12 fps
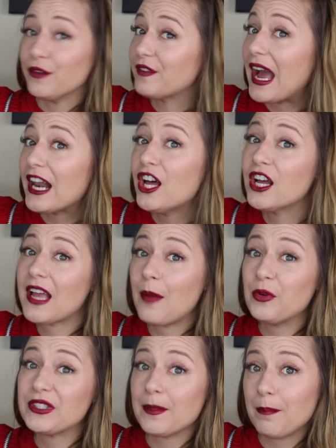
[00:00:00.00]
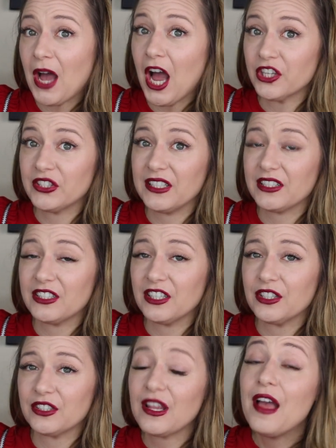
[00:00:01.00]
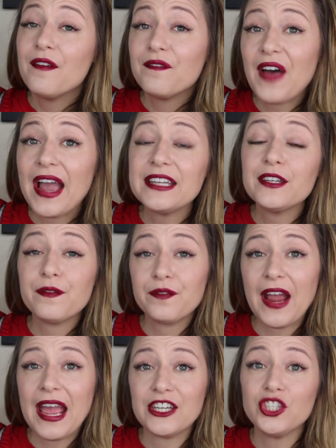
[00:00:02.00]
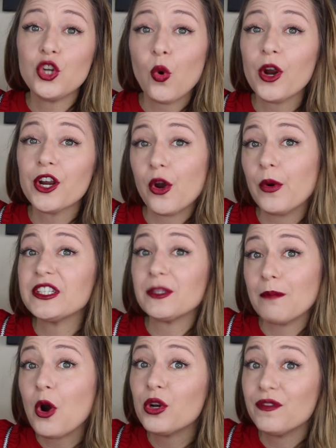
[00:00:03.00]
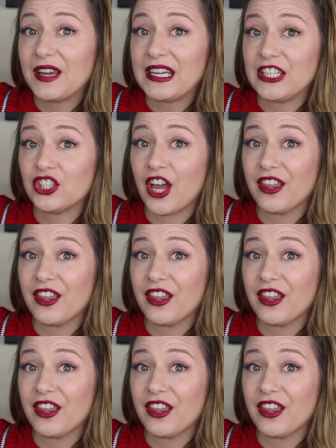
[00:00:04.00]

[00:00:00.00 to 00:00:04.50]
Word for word: You've gotta hook up with some posh sisters. Find a friend. You're going to motivate each